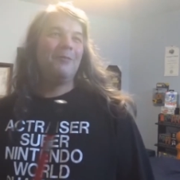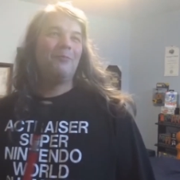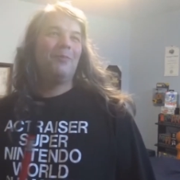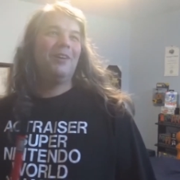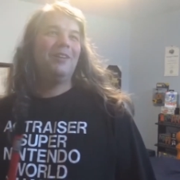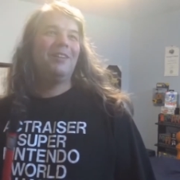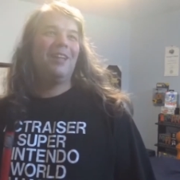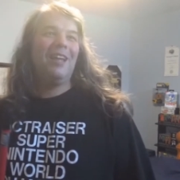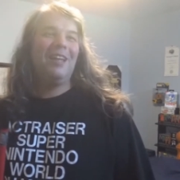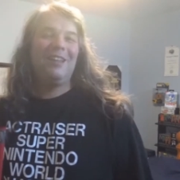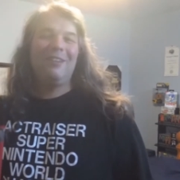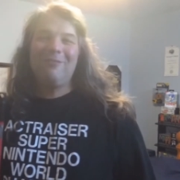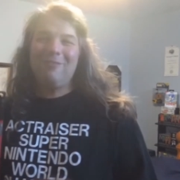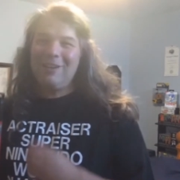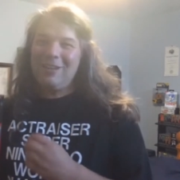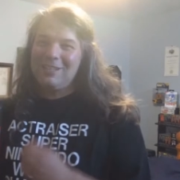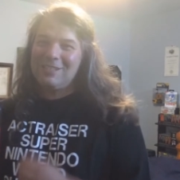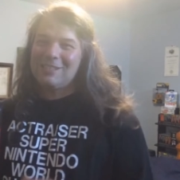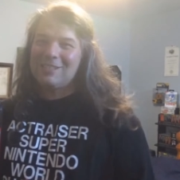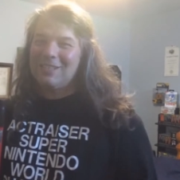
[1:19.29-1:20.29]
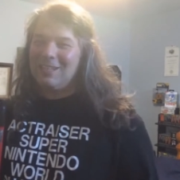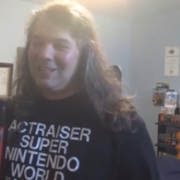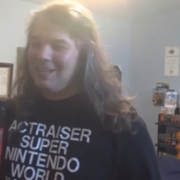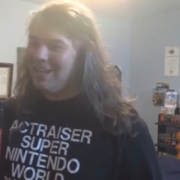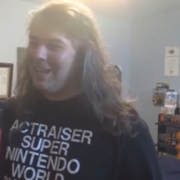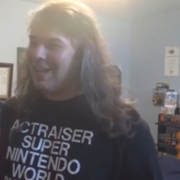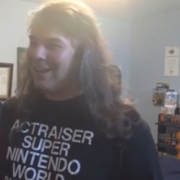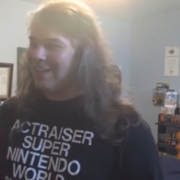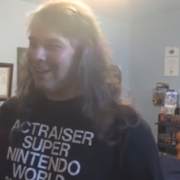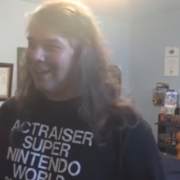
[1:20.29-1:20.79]
But anyways,
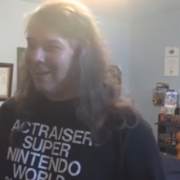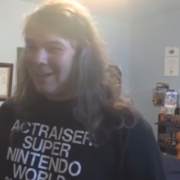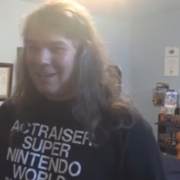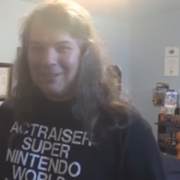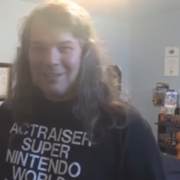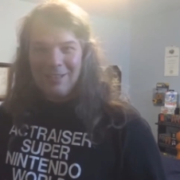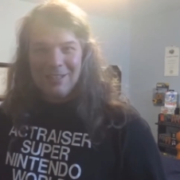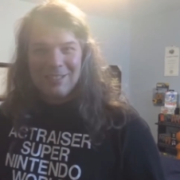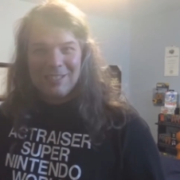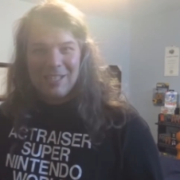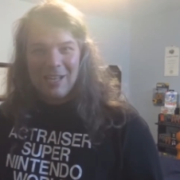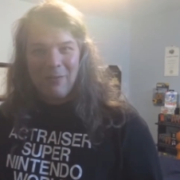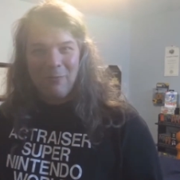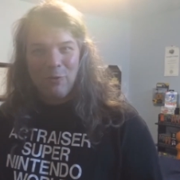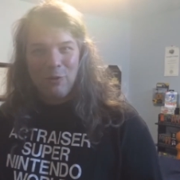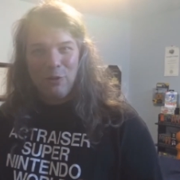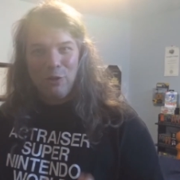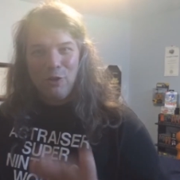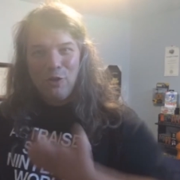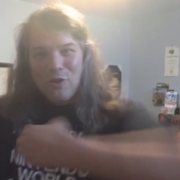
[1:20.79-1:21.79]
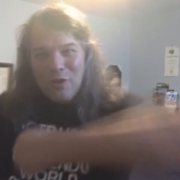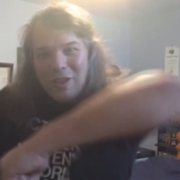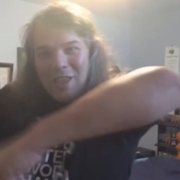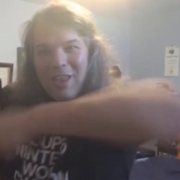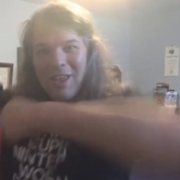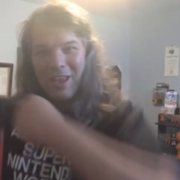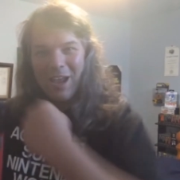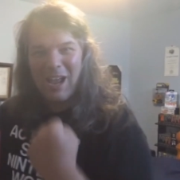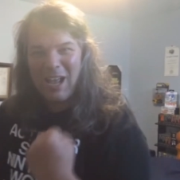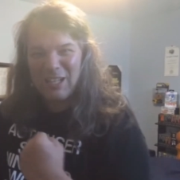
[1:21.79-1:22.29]
yeah, let's have a look
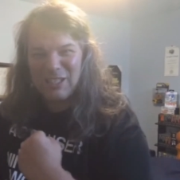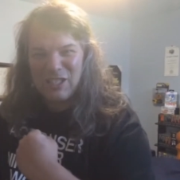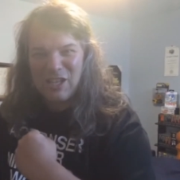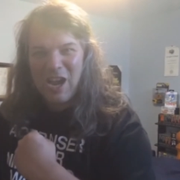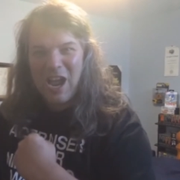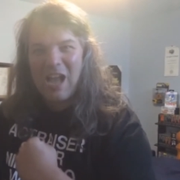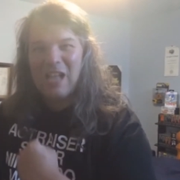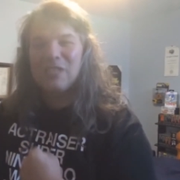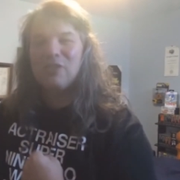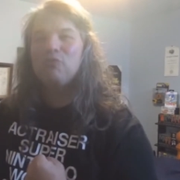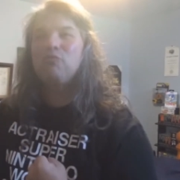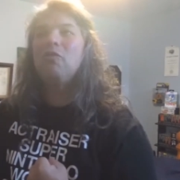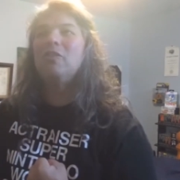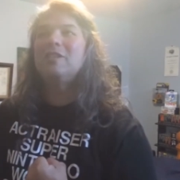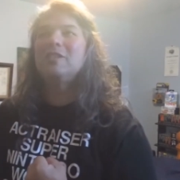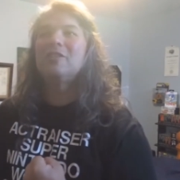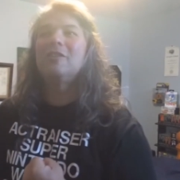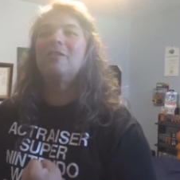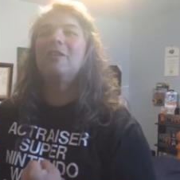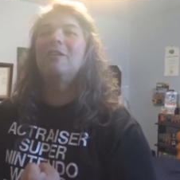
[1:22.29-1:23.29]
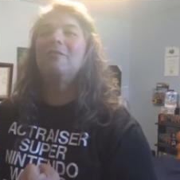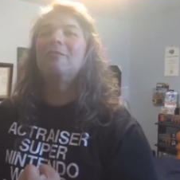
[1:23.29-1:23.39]
at Actraiser